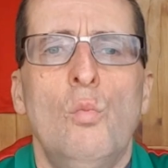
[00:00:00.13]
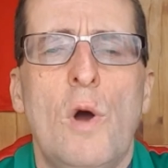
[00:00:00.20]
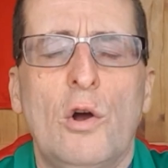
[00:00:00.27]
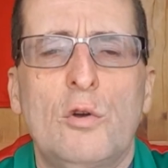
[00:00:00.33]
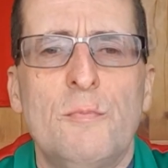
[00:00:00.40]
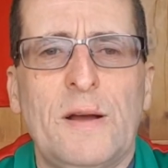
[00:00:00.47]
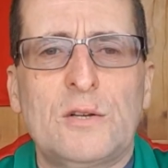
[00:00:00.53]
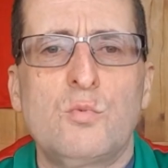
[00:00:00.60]

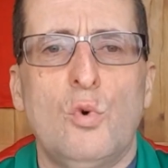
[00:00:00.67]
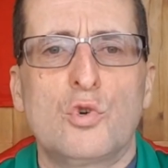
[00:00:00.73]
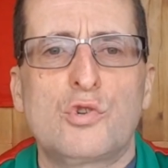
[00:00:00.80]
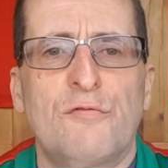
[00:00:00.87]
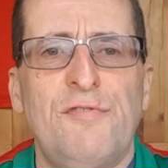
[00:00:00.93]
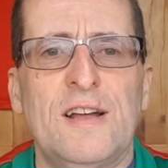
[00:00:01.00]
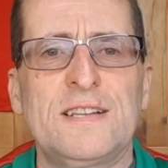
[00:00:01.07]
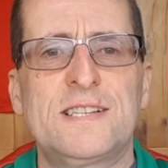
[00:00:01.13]
Welcome back to
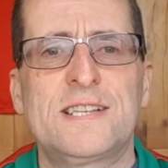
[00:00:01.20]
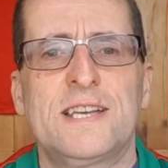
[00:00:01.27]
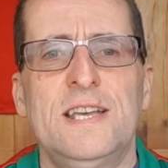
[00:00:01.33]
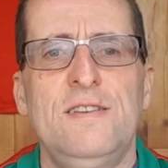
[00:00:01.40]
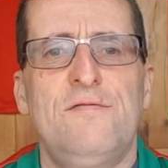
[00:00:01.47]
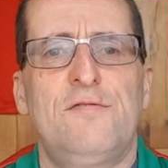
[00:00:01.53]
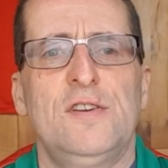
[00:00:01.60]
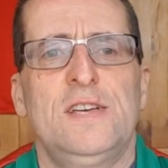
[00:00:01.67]
Walsall Fan
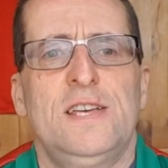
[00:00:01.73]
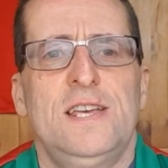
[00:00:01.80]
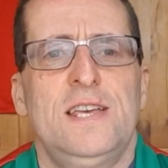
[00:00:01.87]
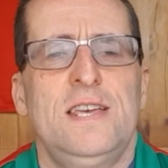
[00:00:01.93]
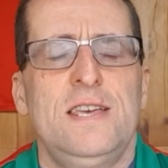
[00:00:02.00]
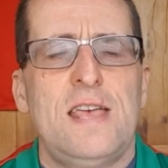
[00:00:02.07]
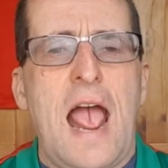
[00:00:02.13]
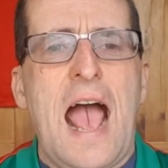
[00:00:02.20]

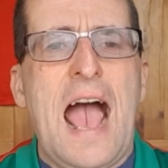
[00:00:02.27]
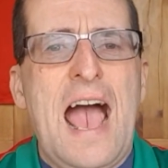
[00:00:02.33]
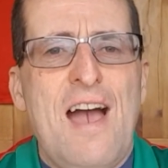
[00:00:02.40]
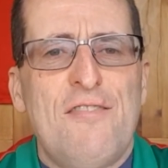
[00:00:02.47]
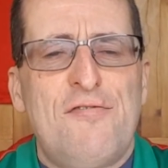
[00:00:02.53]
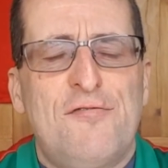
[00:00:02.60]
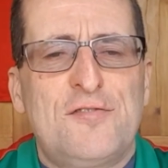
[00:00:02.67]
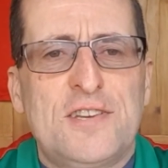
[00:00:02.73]
TV.
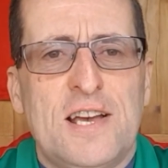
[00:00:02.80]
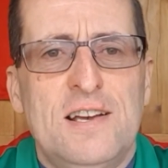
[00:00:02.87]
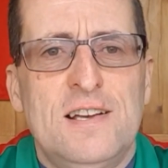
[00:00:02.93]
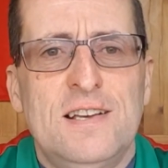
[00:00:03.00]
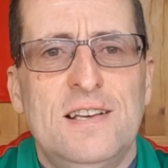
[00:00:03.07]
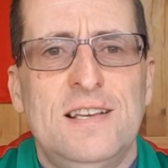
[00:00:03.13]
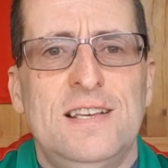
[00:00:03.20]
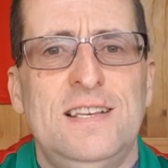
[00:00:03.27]

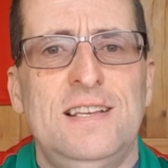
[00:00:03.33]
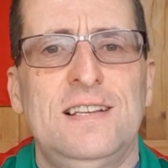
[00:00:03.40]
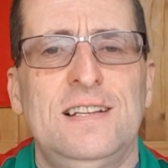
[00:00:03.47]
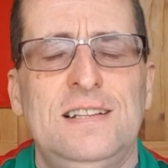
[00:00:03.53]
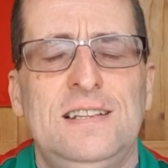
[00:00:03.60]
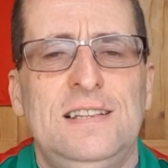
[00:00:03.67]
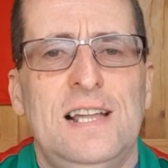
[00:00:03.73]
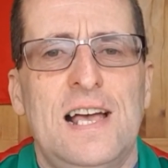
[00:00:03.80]
After
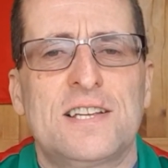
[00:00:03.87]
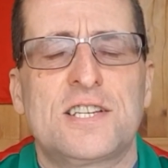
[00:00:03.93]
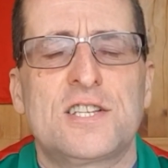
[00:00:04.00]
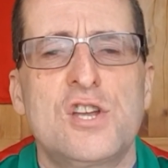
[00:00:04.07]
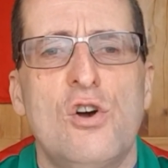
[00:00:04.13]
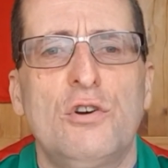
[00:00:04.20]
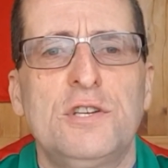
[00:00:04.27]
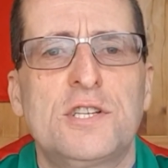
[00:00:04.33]
last
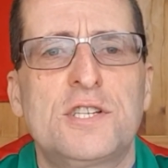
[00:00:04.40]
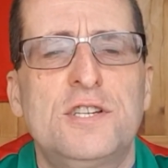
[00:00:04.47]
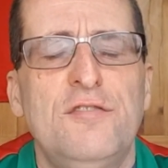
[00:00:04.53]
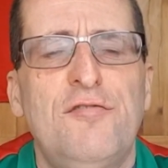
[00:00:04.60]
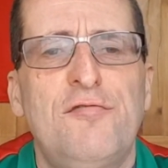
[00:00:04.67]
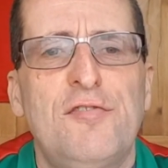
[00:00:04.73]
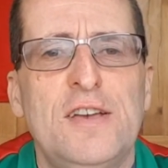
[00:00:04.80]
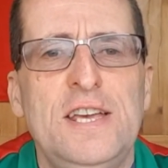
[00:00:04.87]
night's
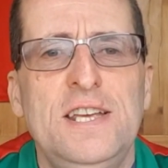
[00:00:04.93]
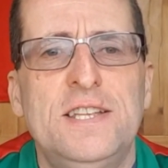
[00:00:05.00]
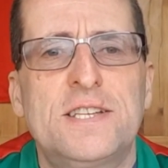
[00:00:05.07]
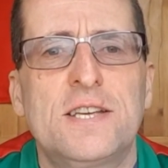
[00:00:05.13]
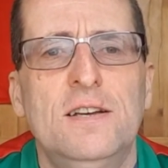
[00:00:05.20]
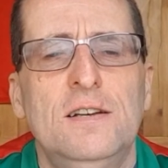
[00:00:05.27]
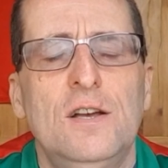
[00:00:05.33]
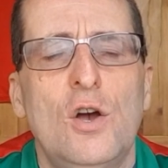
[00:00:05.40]

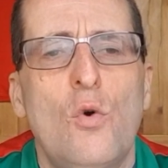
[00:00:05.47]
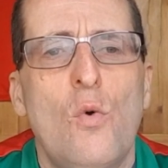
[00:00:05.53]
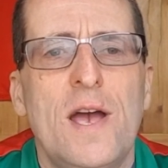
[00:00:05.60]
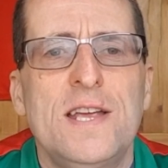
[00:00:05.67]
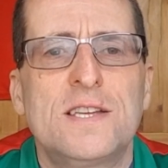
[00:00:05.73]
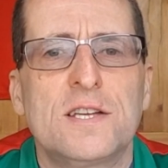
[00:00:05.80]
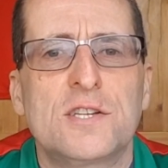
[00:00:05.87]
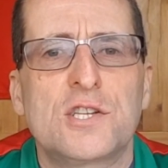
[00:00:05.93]
defeat
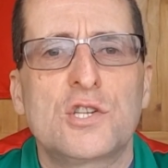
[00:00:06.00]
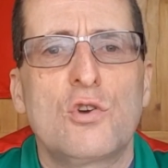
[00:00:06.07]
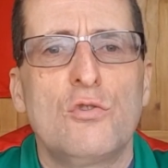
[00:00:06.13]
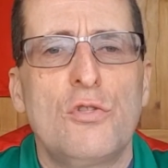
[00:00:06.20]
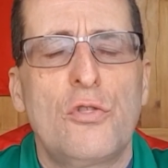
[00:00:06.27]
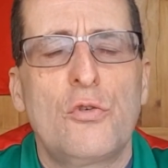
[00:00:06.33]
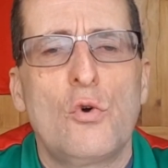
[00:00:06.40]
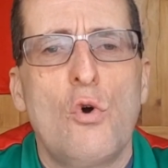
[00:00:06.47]
away to
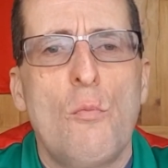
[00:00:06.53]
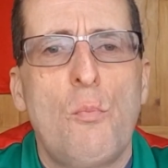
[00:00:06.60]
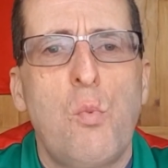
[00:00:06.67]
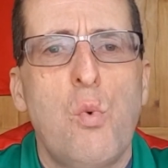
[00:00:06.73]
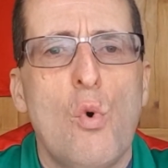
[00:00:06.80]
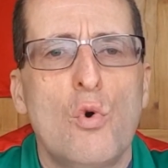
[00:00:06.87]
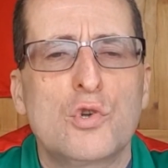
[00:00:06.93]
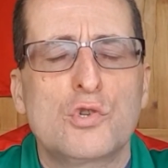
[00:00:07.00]
Scunthorpe,
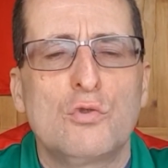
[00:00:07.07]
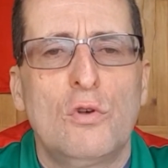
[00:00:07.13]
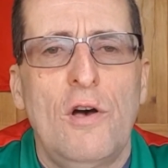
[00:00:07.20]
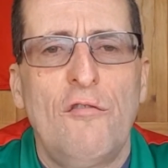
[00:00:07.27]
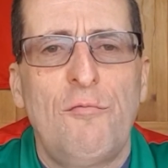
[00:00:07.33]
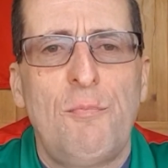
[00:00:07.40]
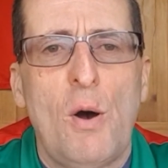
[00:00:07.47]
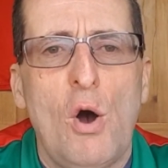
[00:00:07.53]
Walsall
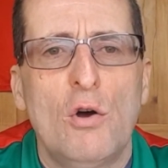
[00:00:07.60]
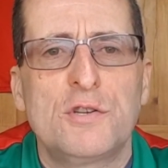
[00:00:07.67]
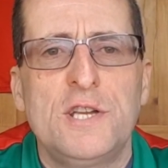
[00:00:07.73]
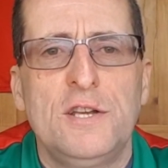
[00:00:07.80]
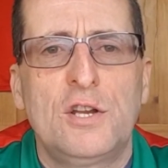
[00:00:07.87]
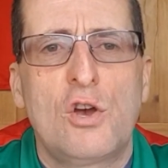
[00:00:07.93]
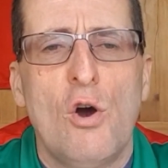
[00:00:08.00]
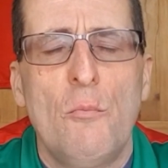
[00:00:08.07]
have
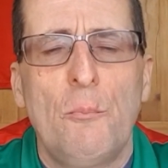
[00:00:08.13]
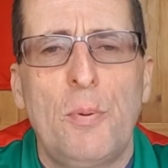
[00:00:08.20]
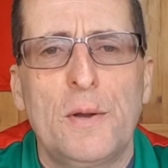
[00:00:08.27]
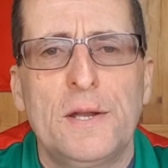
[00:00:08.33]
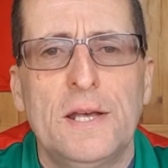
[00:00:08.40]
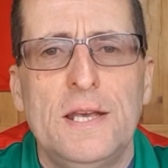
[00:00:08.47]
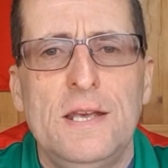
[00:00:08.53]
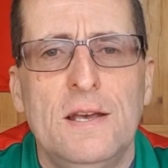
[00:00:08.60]
parted
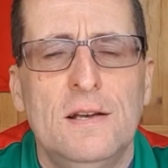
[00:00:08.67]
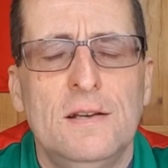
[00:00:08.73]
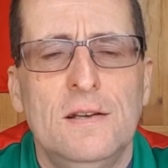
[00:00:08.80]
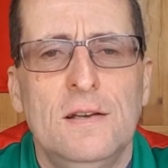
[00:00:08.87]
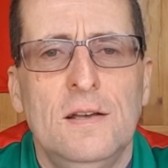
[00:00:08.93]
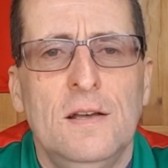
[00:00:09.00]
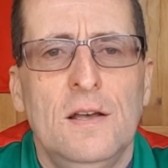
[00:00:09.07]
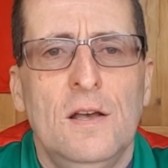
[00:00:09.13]
company
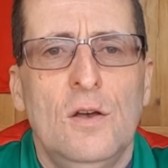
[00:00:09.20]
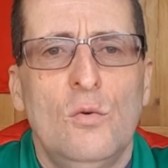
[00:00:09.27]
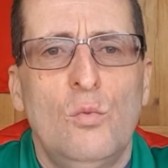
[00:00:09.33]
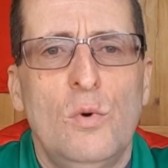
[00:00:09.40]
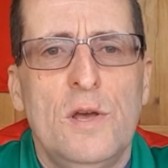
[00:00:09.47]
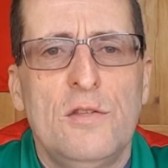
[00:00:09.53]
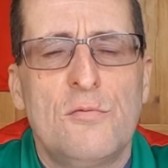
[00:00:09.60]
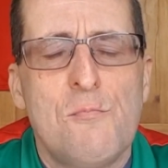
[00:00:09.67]

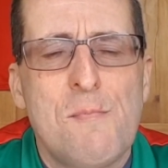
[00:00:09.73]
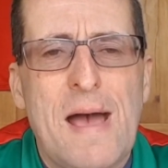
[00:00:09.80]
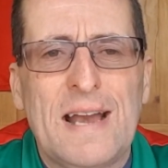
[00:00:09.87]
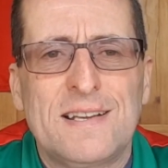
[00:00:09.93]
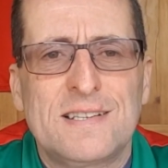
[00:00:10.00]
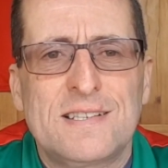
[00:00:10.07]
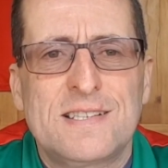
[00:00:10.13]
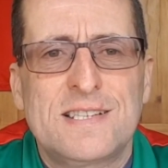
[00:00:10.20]
with
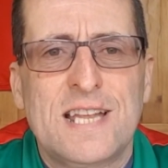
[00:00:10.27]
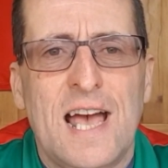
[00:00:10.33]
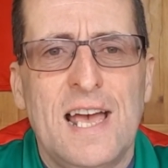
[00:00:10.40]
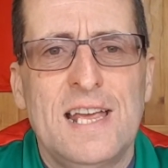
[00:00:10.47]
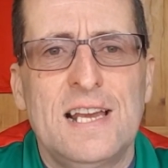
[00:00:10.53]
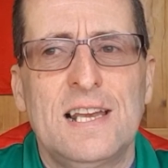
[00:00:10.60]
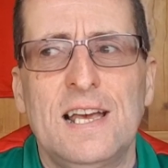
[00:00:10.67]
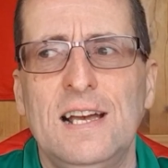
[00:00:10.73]
Matt
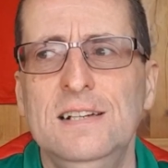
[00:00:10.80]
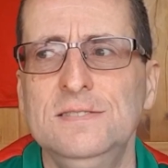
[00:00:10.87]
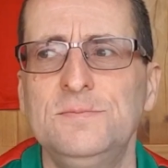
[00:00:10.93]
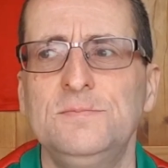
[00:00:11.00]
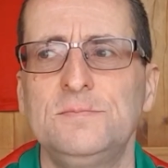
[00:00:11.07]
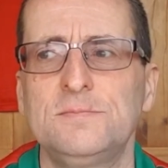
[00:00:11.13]
Taylor.